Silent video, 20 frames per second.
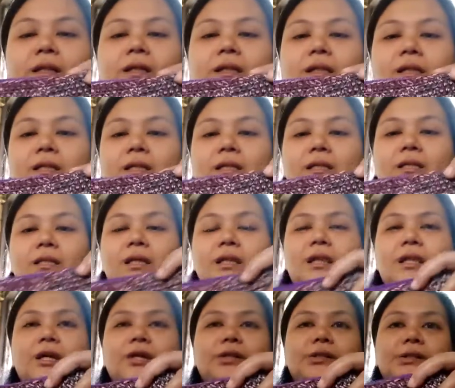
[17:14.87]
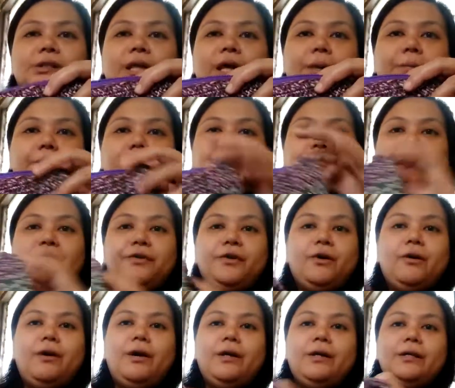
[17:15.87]
This is a thicker type of
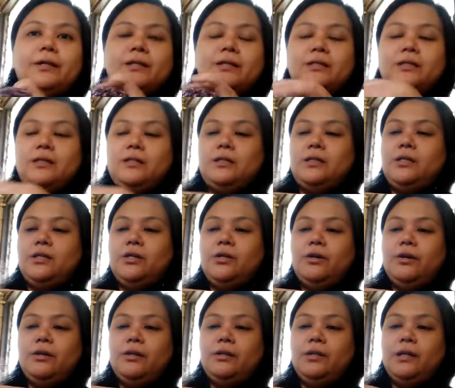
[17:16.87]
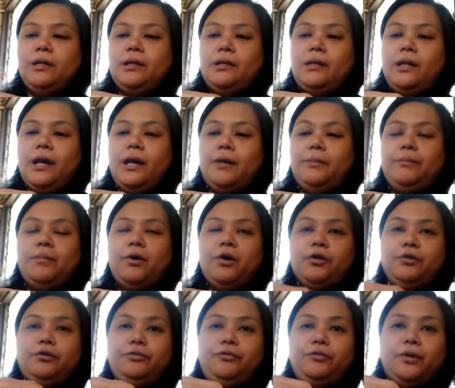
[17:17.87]
yarn. This is the yarn that I
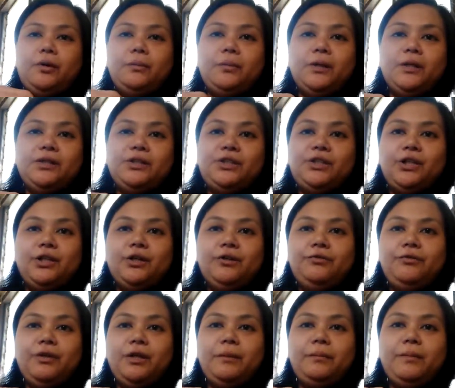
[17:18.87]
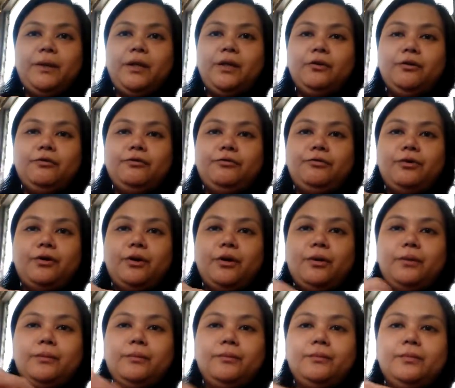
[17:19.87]
bought from Gantsilyera Filipino,
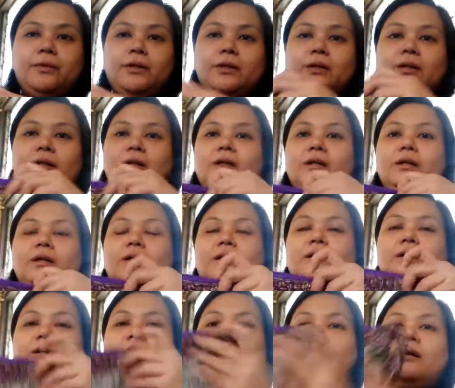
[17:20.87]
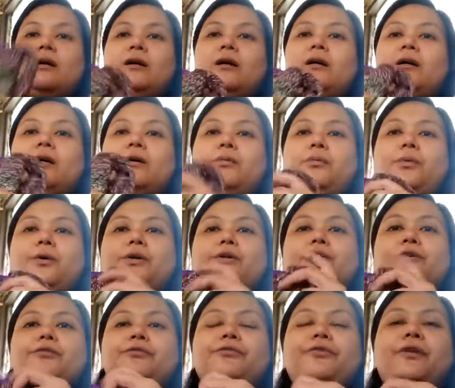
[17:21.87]
from one
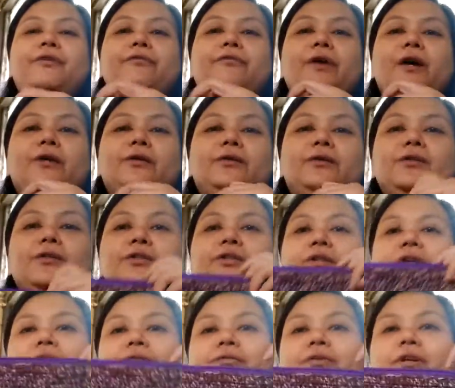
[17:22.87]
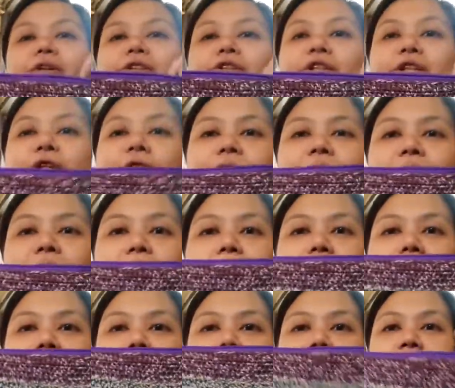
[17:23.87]
of the founders of Gantsilyera
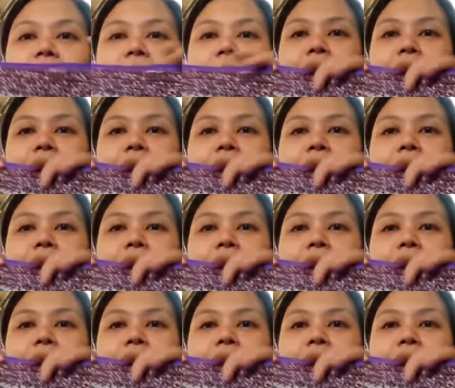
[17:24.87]
Filipino.